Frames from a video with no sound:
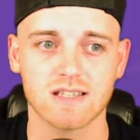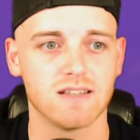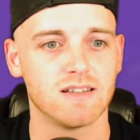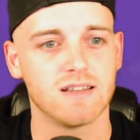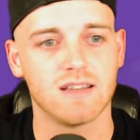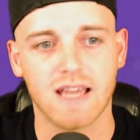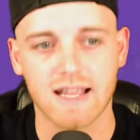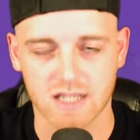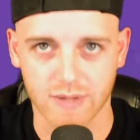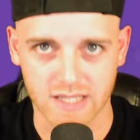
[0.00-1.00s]
is
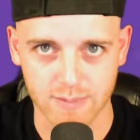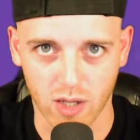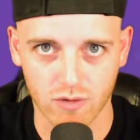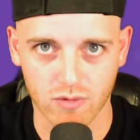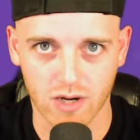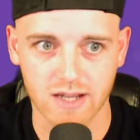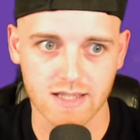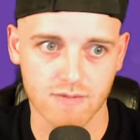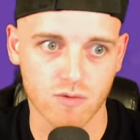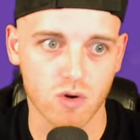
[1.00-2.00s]
it's going to explode, right?
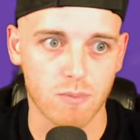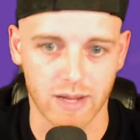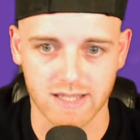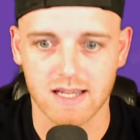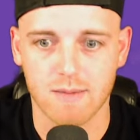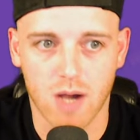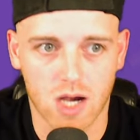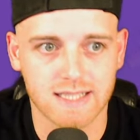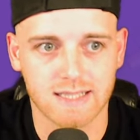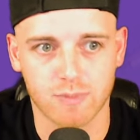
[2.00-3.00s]
Because they've got basically a
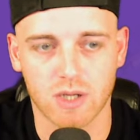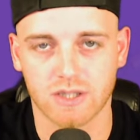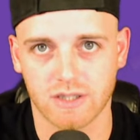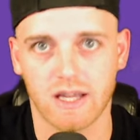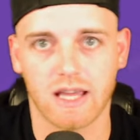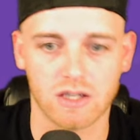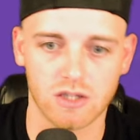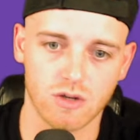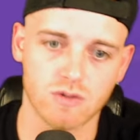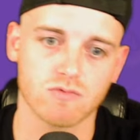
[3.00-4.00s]
marketing budget that they
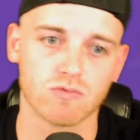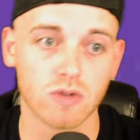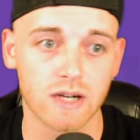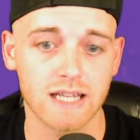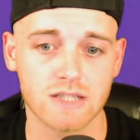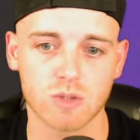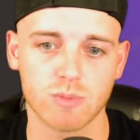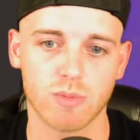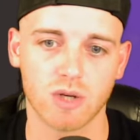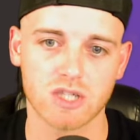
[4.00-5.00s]
can use. Really
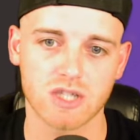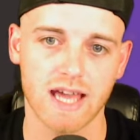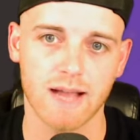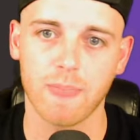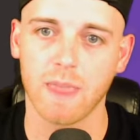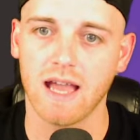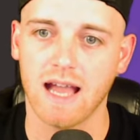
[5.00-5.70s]
super bullish there.